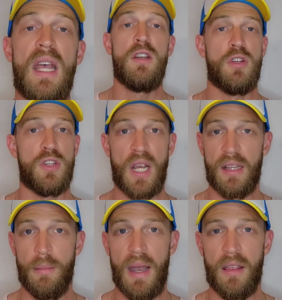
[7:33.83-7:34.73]
just check
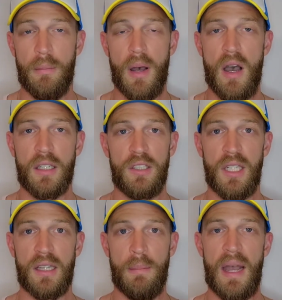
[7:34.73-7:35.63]
the back of the box,
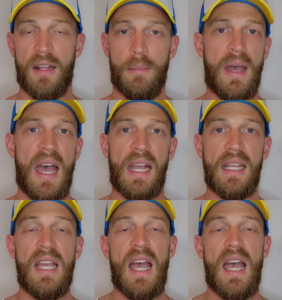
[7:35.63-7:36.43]
check the back of the bag,